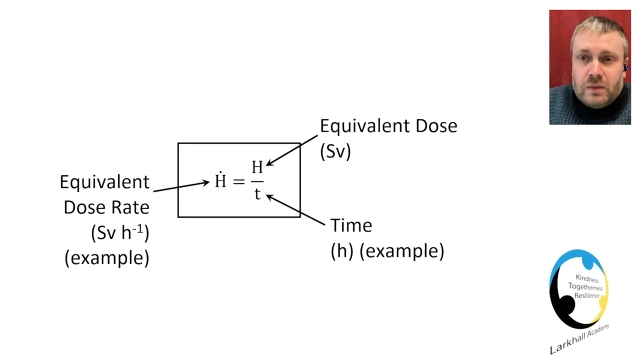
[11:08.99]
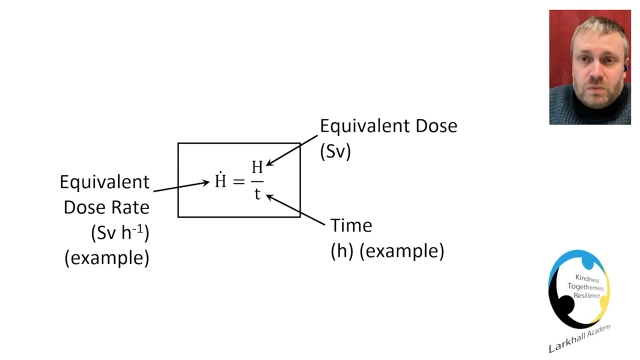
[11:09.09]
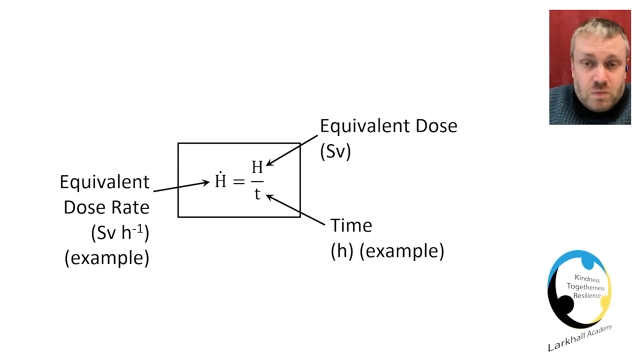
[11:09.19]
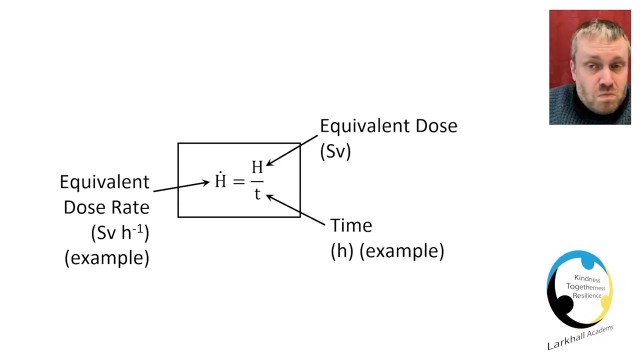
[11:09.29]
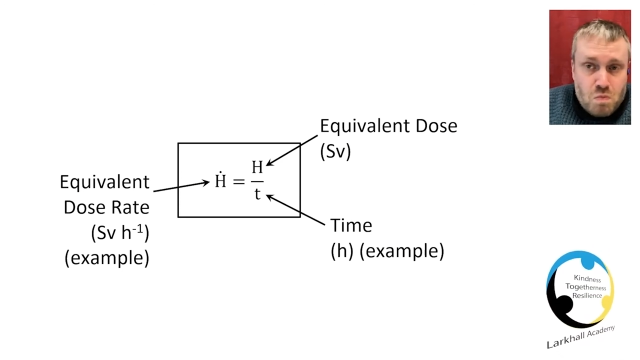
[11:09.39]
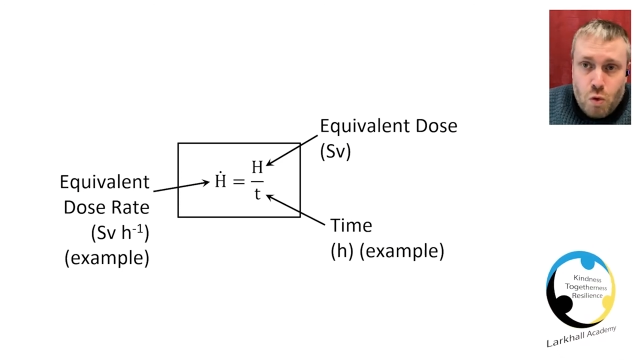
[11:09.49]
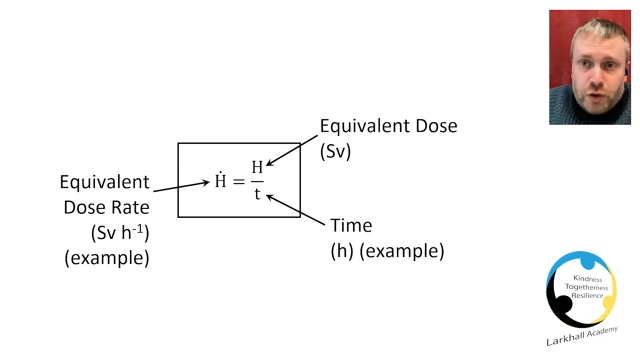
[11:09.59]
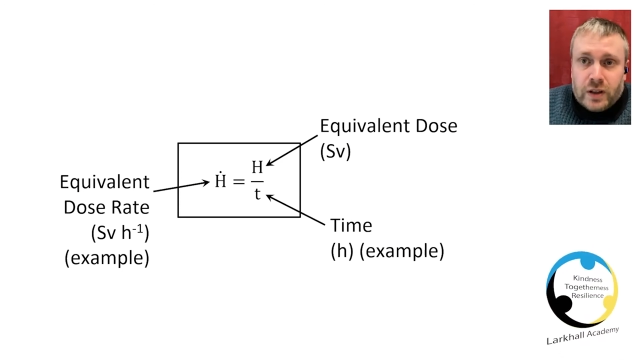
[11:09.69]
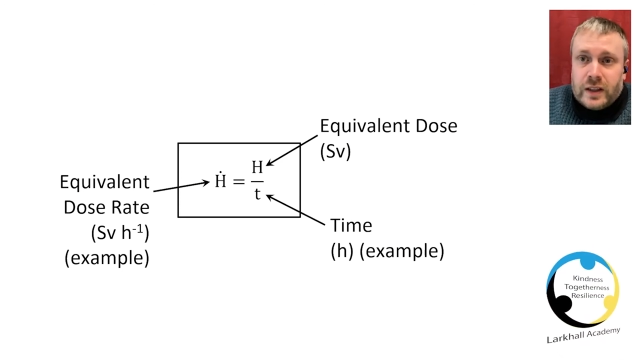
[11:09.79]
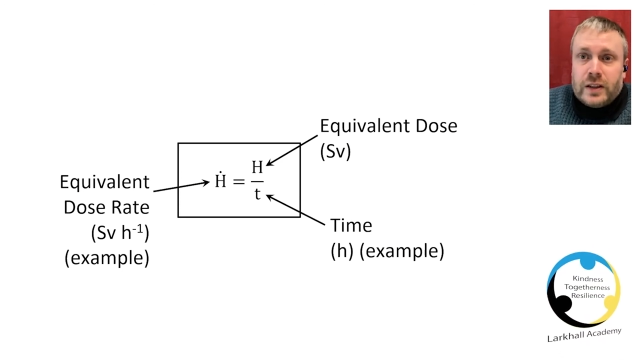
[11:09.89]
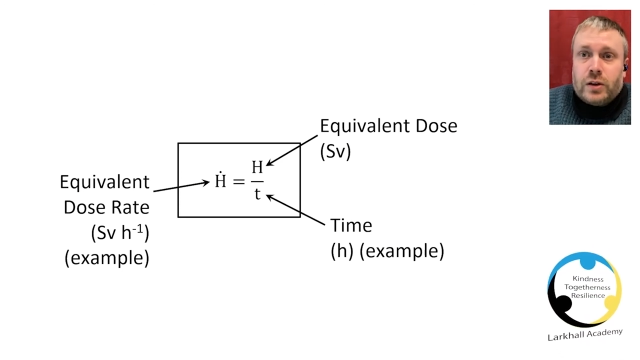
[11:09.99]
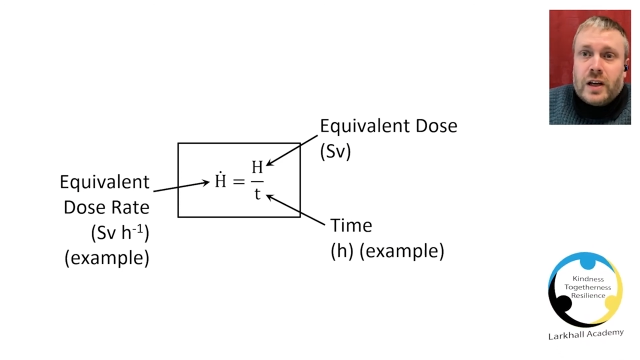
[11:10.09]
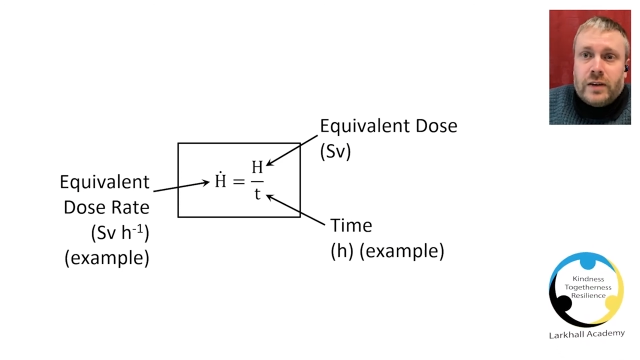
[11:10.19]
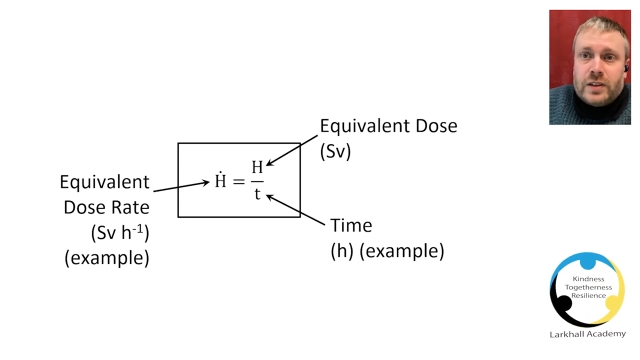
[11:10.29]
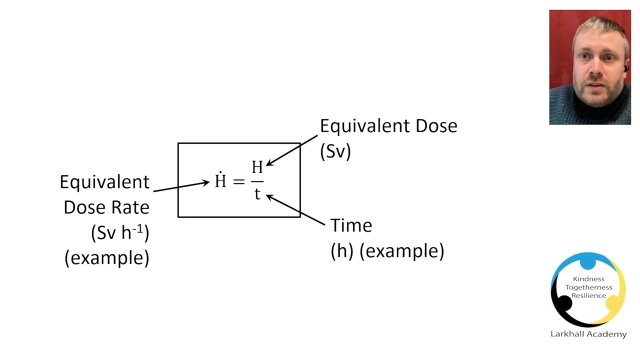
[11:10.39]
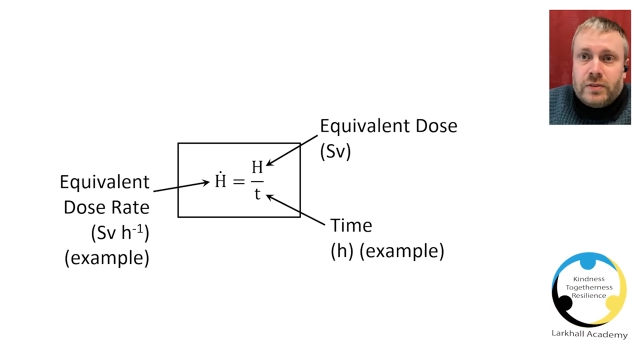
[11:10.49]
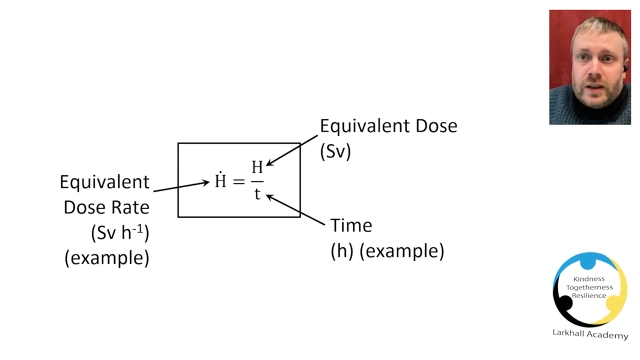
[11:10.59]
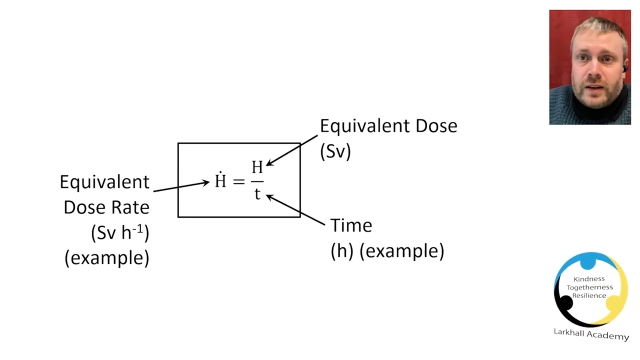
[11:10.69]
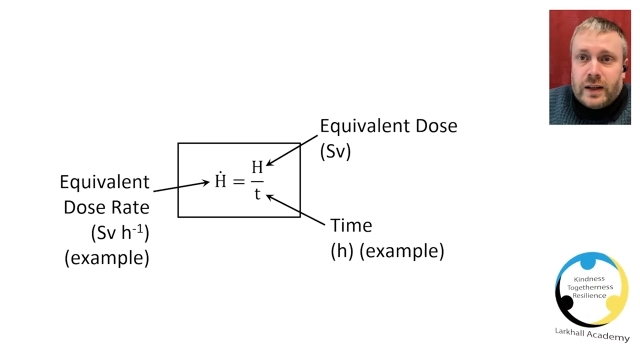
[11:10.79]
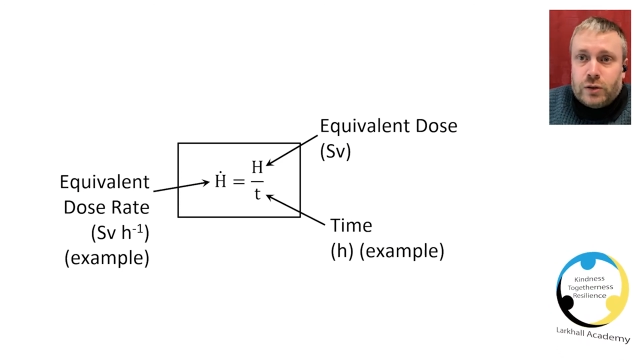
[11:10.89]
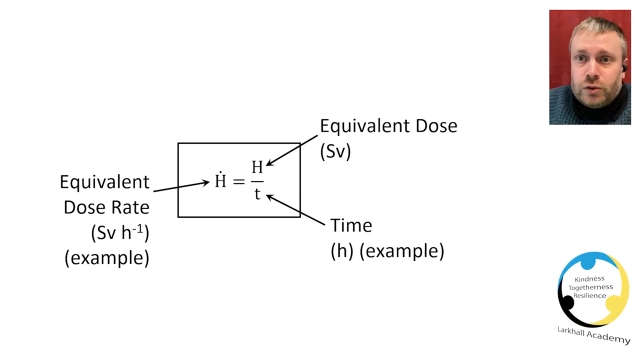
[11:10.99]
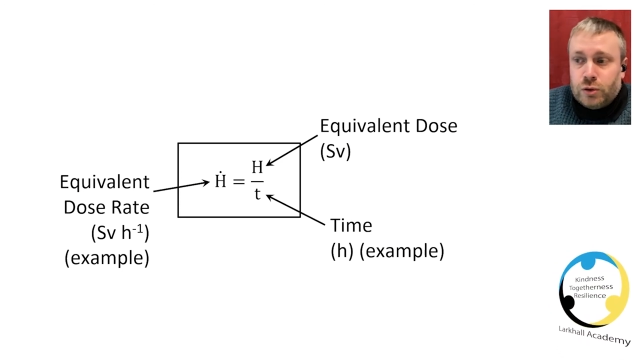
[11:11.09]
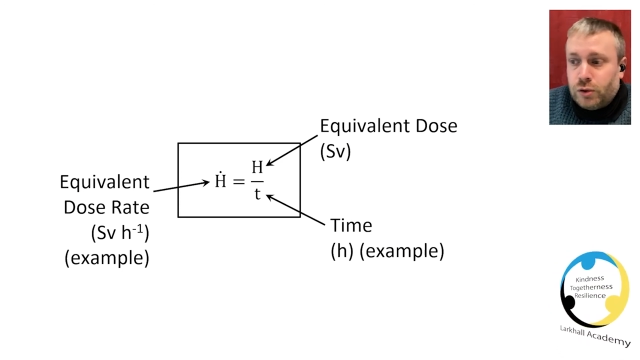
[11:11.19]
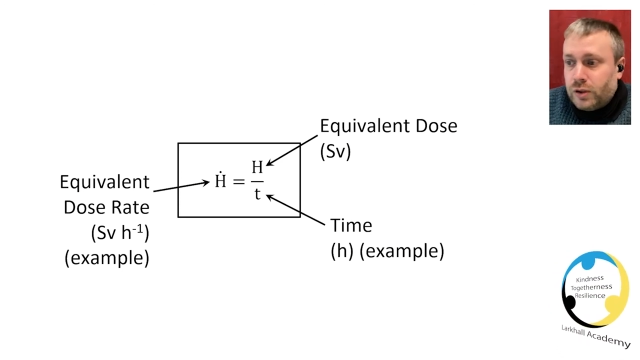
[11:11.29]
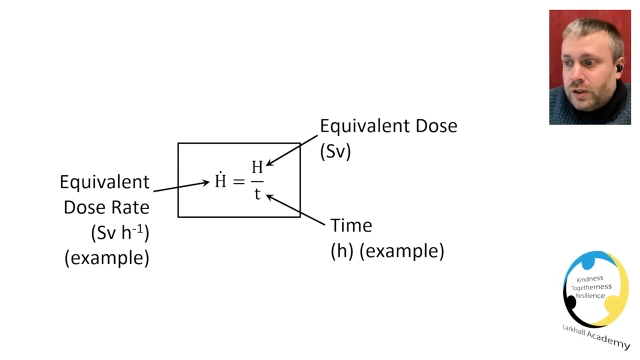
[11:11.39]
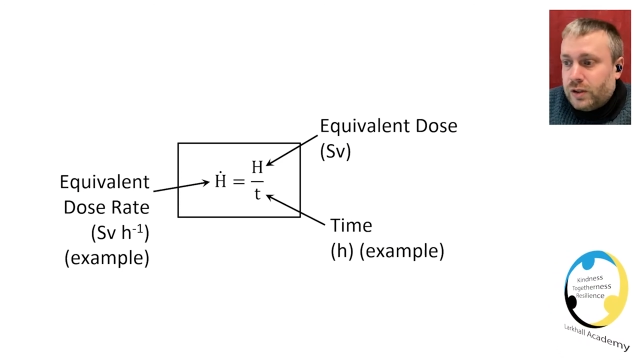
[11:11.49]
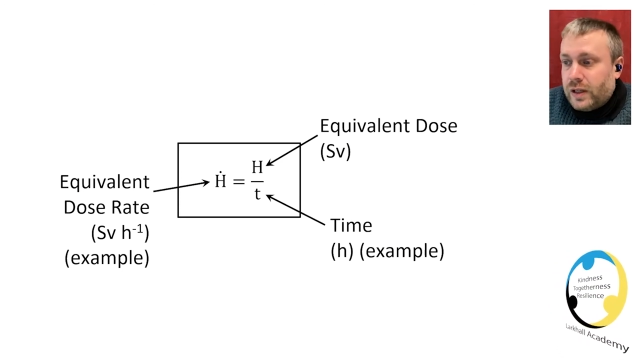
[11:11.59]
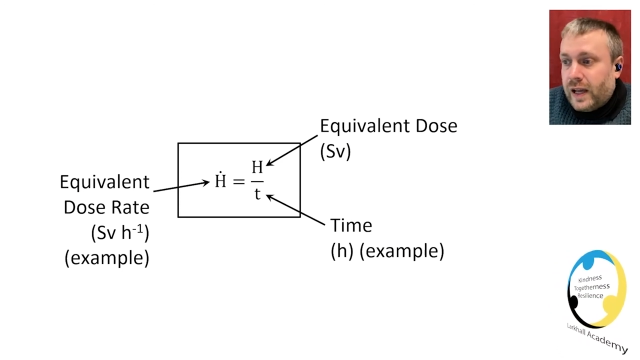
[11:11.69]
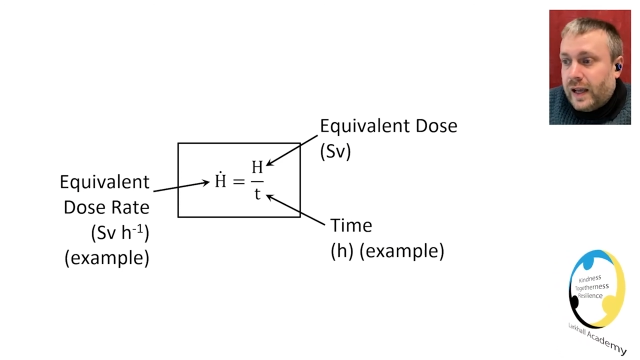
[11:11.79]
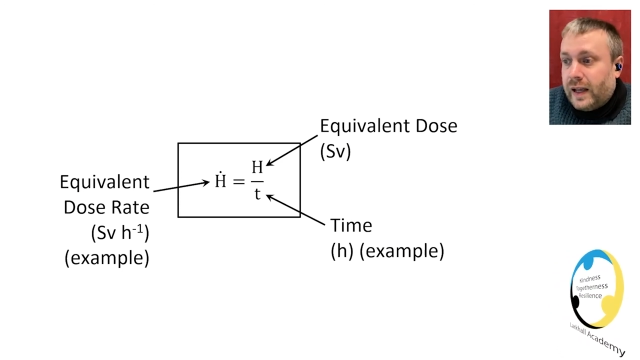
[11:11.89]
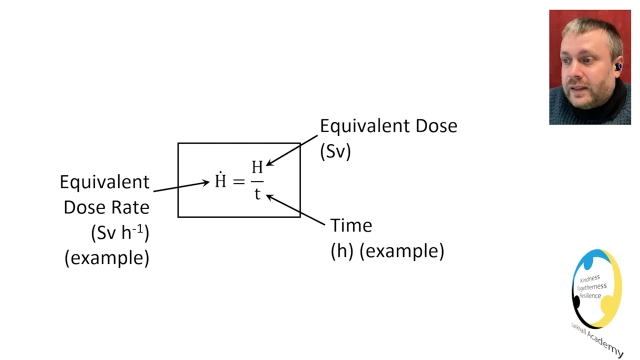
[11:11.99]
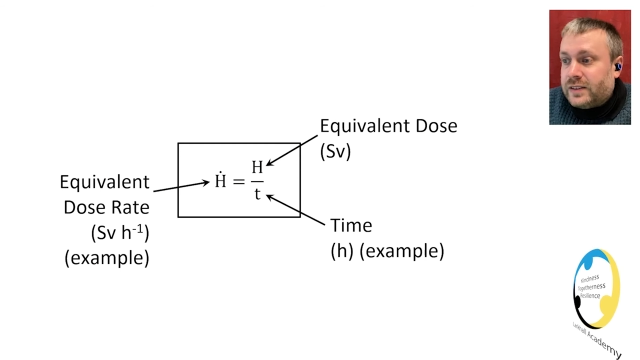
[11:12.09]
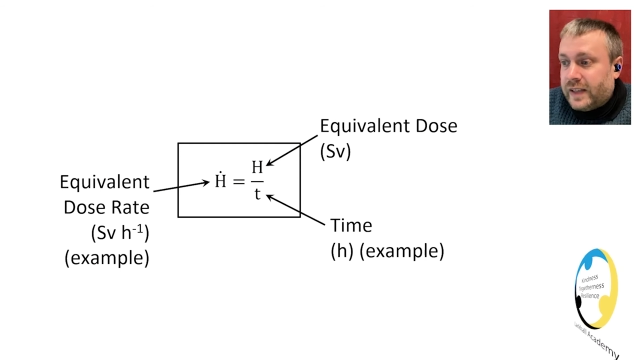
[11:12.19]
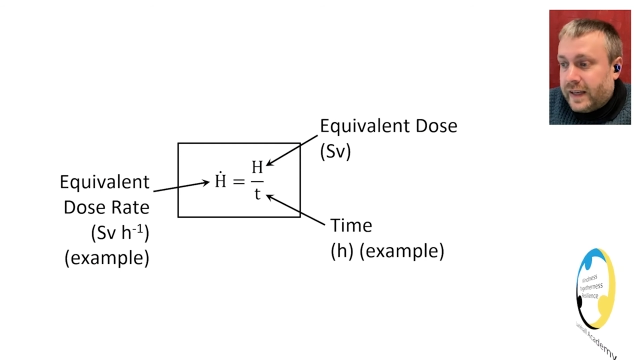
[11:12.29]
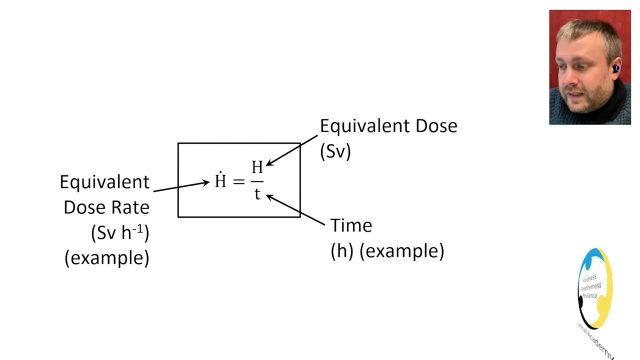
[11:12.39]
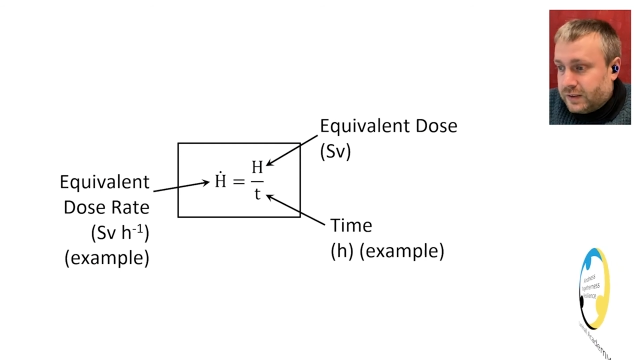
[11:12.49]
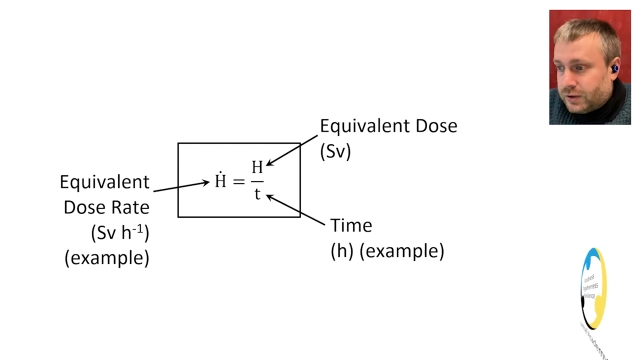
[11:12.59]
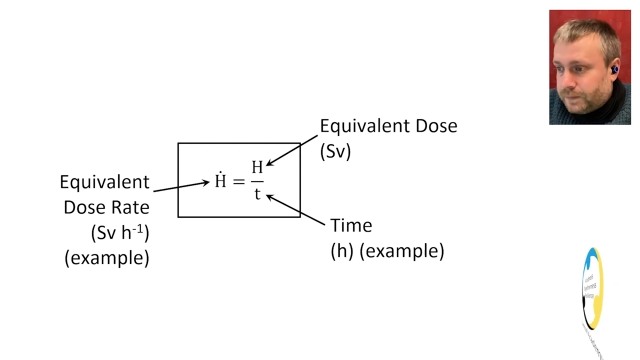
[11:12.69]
more than likely you're going to have to convert that to seconds.